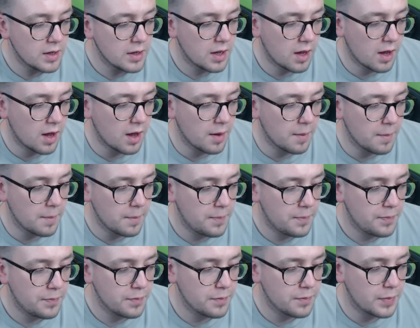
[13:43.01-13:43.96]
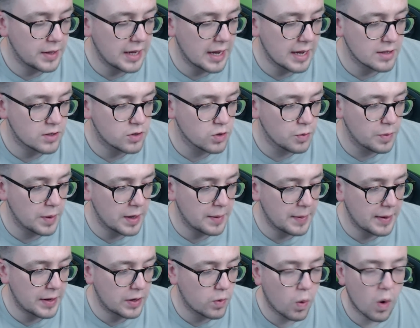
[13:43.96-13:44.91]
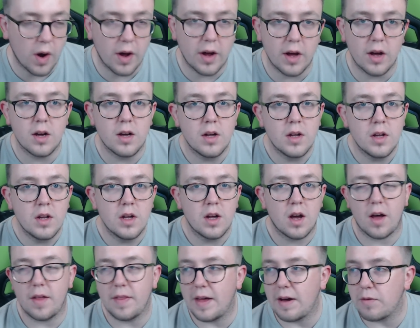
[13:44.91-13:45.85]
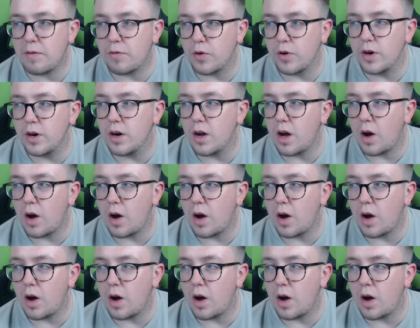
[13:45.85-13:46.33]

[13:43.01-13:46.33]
But yeah, it's all been a bit quiet on that front.